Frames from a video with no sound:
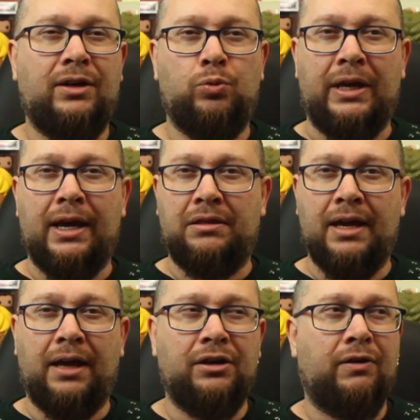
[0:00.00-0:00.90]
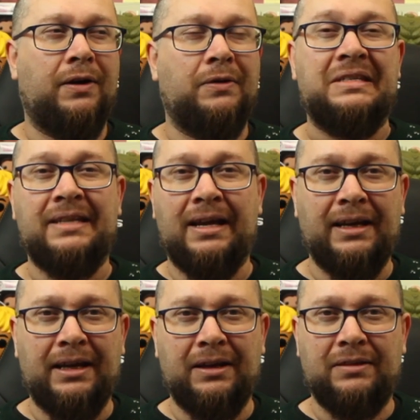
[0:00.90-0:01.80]
we get the underground
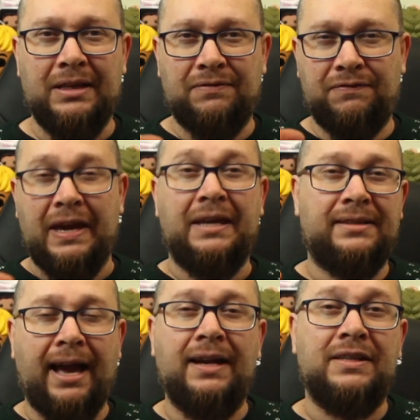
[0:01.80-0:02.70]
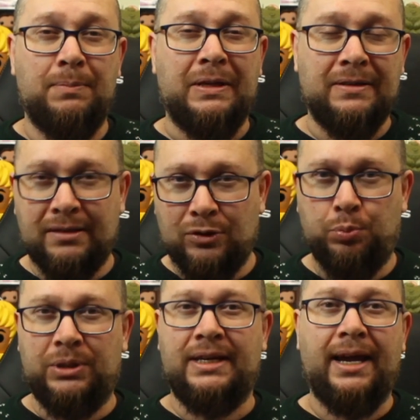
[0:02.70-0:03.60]
selling these fake talismans to
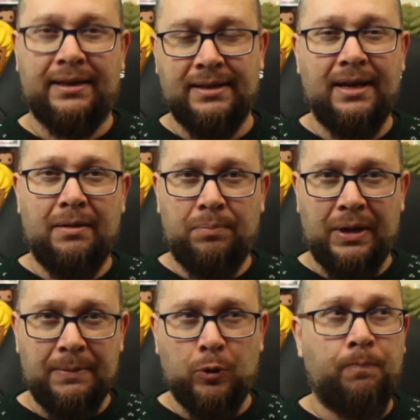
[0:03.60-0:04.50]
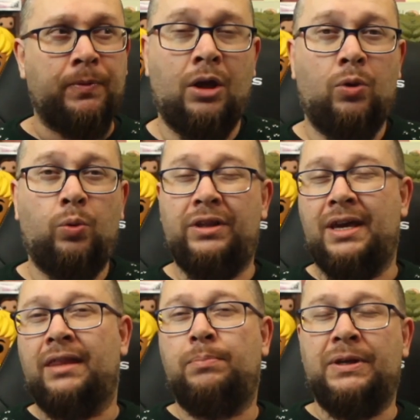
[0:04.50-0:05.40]
protect people. One of the
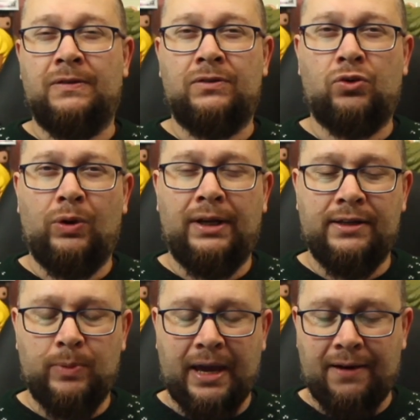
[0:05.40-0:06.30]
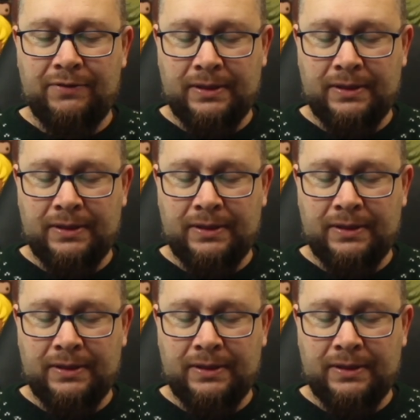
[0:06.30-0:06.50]
other bits of storylines we have in